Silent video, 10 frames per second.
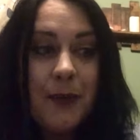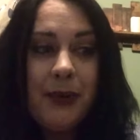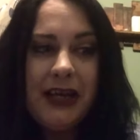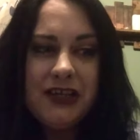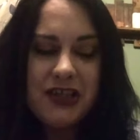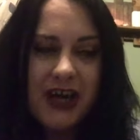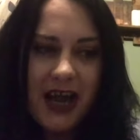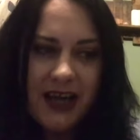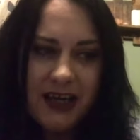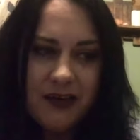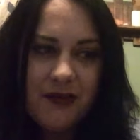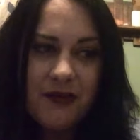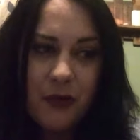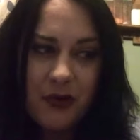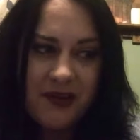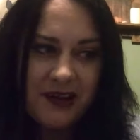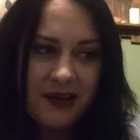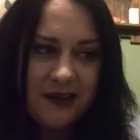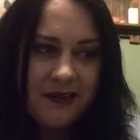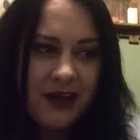Peter Haining's
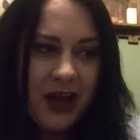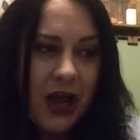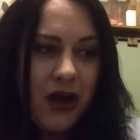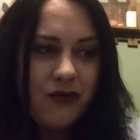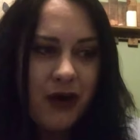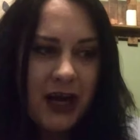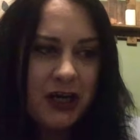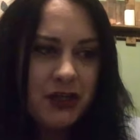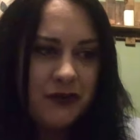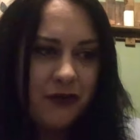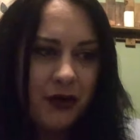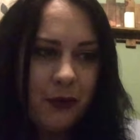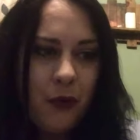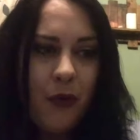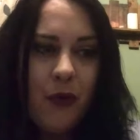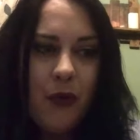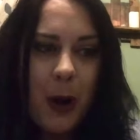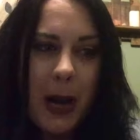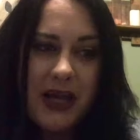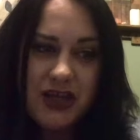sources range through all
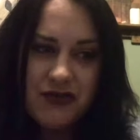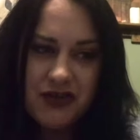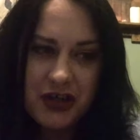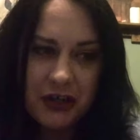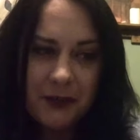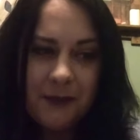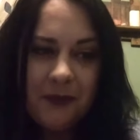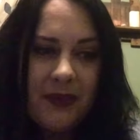literature